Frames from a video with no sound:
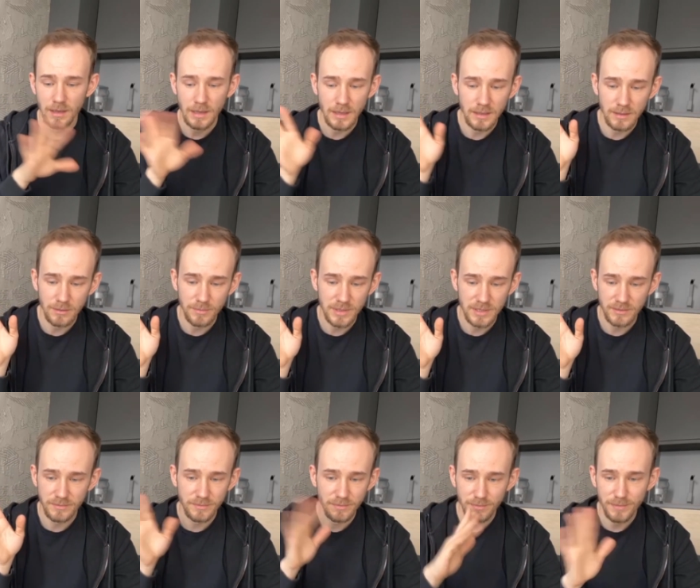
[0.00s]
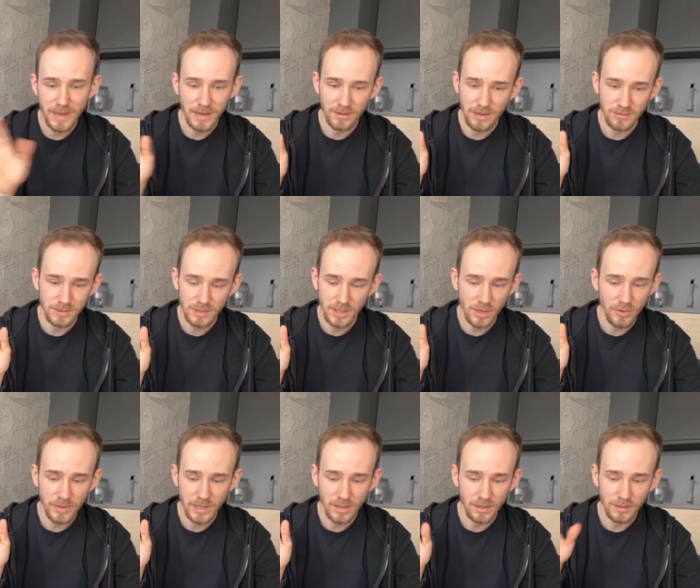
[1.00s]
a little bit of background
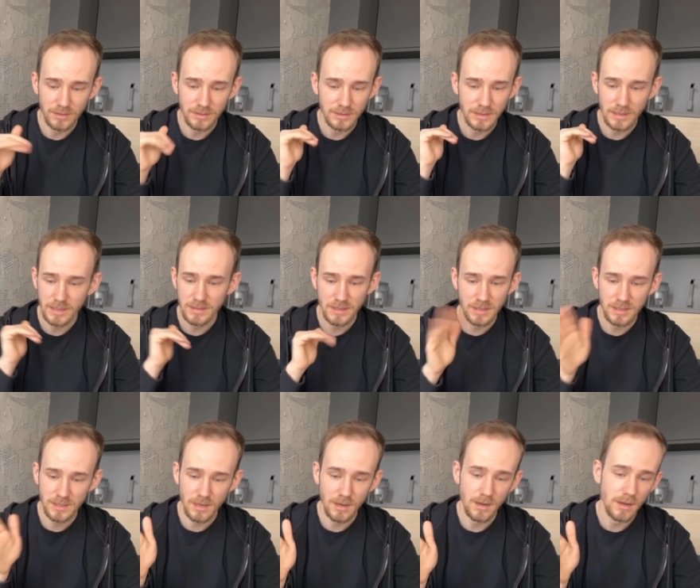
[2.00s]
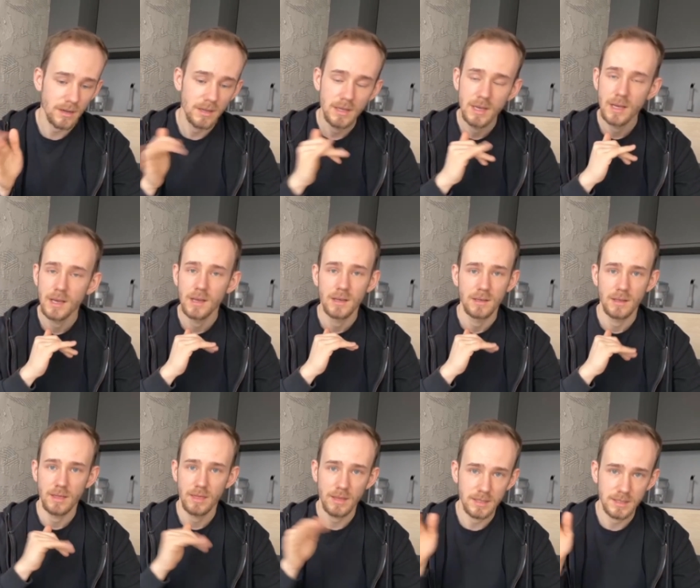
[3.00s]
going on, his guitar,
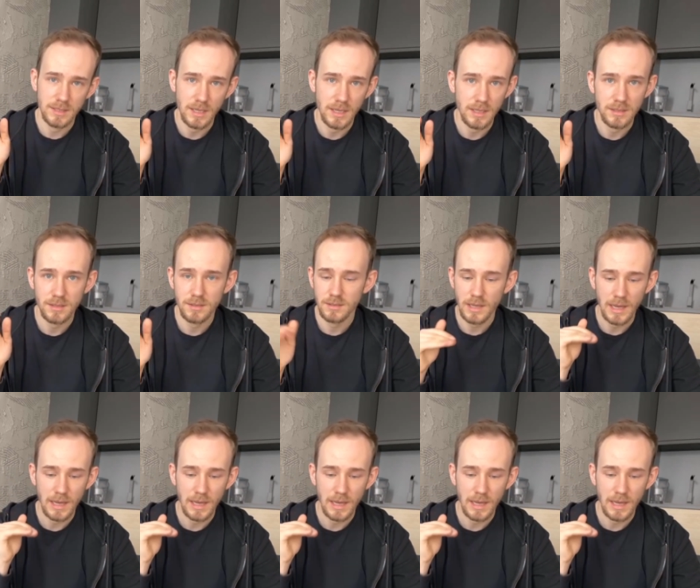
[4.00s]
and that's it.